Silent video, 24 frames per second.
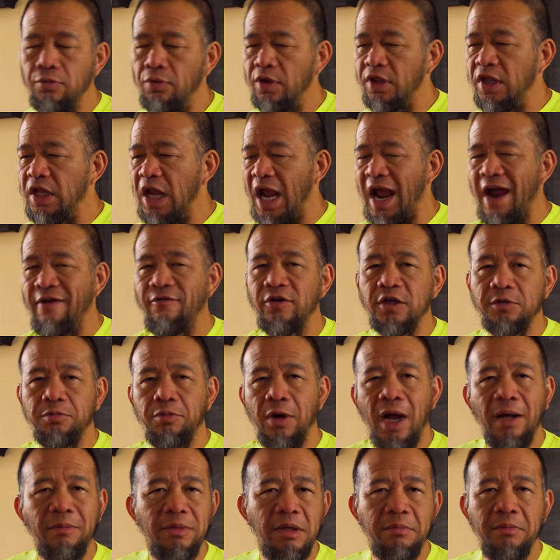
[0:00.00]
with the average
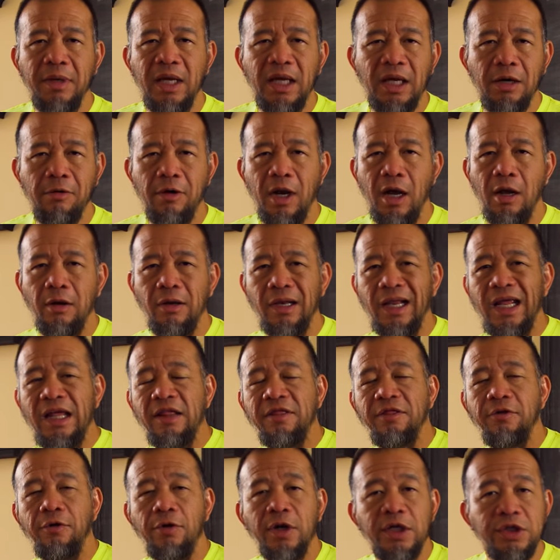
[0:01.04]
probably being around
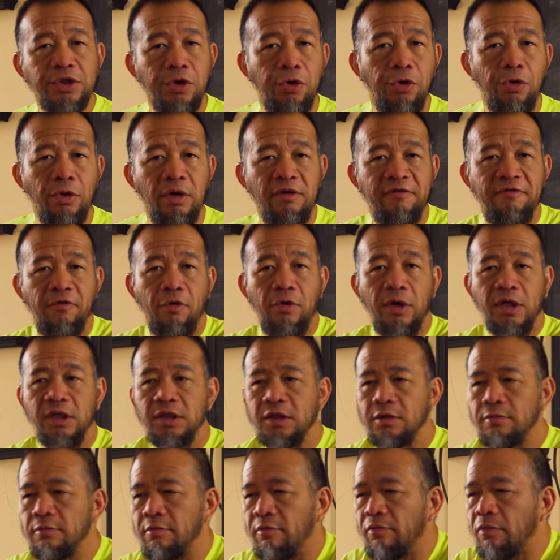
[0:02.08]
late 30s to early
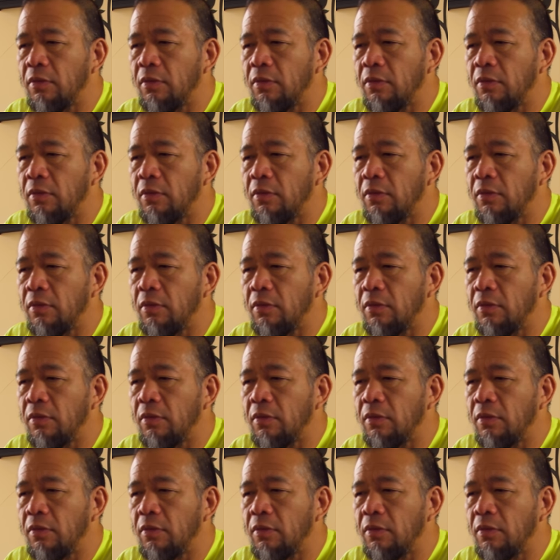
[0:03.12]
40s.